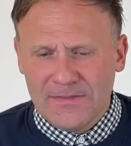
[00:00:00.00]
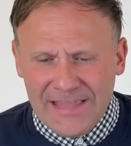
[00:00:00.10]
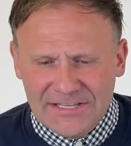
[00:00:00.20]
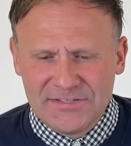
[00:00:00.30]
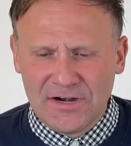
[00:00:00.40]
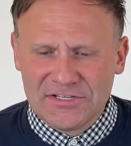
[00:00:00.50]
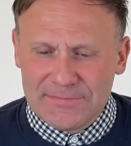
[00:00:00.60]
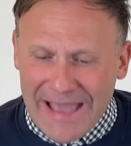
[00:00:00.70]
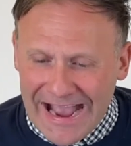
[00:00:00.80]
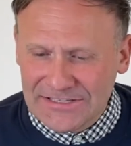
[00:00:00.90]
Yes, there are
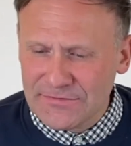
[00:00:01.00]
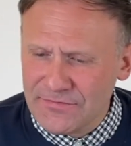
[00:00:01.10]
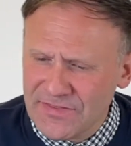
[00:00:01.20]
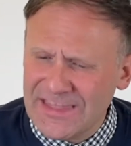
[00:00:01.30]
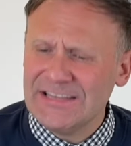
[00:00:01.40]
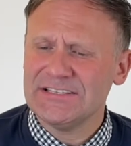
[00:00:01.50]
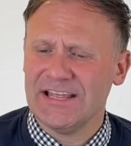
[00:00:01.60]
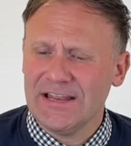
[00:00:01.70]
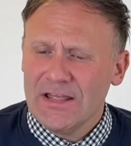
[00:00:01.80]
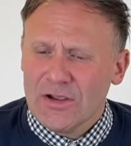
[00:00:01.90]
some active things
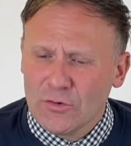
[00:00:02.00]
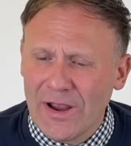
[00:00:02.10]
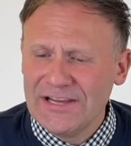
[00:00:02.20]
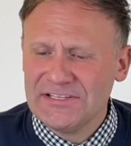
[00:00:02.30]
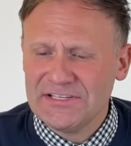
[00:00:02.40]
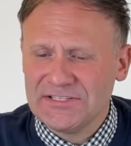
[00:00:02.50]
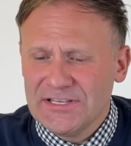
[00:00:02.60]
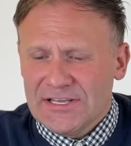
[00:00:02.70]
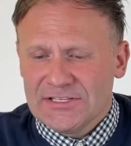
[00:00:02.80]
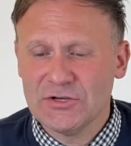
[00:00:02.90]
that Christ
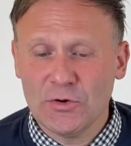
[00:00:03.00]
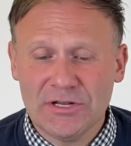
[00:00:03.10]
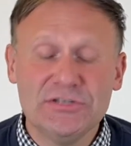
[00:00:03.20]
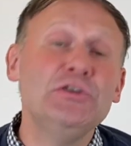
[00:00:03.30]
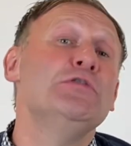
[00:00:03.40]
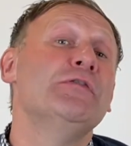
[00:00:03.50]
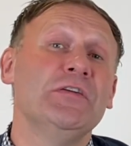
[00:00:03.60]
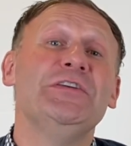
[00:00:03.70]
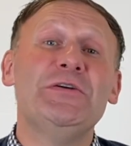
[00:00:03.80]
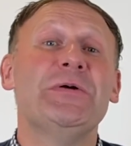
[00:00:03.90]
is going to do for
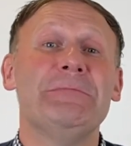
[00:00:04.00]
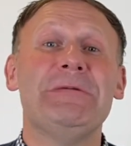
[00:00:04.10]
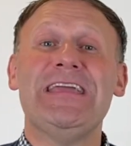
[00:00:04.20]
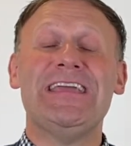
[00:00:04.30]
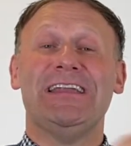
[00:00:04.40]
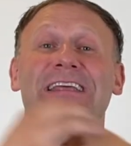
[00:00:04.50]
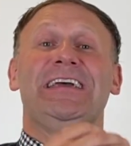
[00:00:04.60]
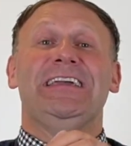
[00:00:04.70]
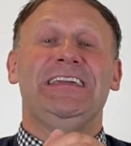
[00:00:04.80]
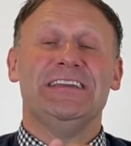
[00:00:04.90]
you and me, and
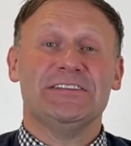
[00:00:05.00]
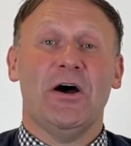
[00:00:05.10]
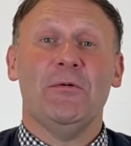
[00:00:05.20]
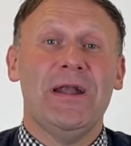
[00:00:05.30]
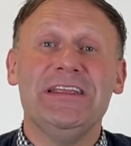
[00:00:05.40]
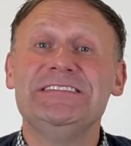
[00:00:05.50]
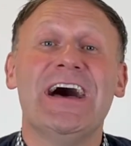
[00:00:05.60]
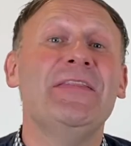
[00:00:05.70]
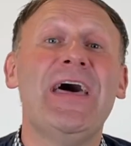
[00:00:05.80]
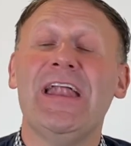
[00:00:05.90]
he has already
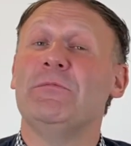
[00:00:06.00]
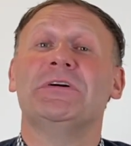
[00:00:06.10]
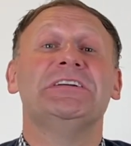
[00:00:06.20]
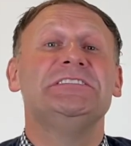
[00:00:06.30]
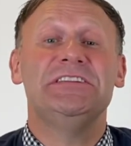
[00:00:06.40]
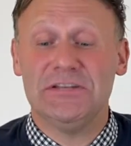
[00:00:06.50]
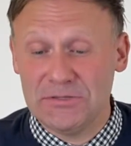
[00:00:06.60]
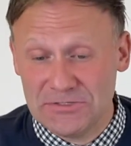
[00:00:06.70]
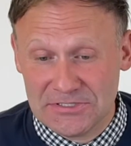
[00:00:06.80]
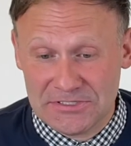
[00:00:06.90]
done that and will
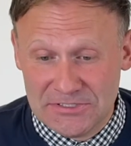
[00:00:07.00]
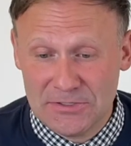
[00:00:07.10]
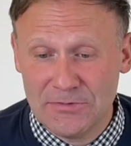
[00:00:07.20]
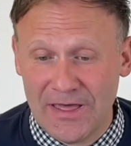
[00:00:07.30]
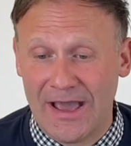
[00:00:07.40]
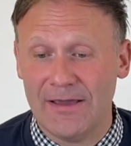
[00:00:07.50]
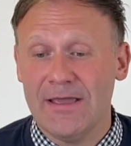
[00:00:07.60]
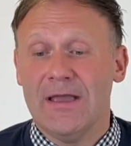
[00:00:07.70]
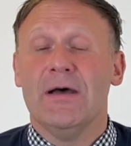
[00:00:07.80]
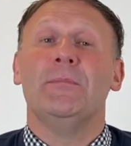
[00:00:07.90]
continue to do that.